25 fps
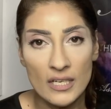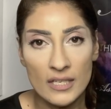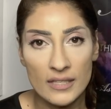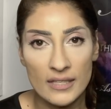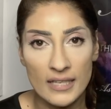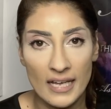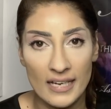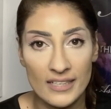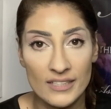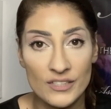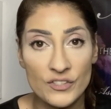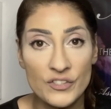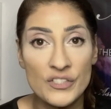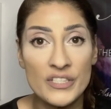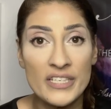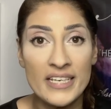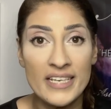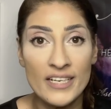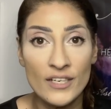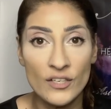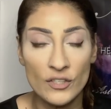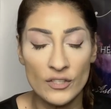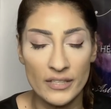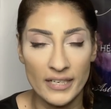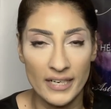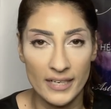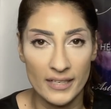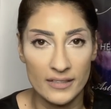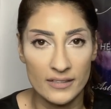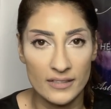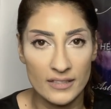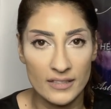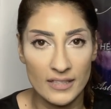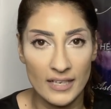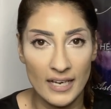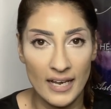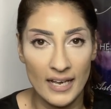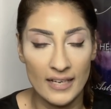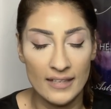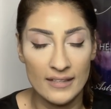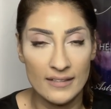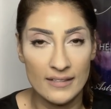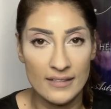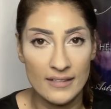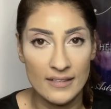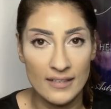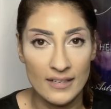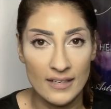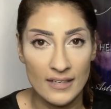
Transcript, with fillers: that is near it. And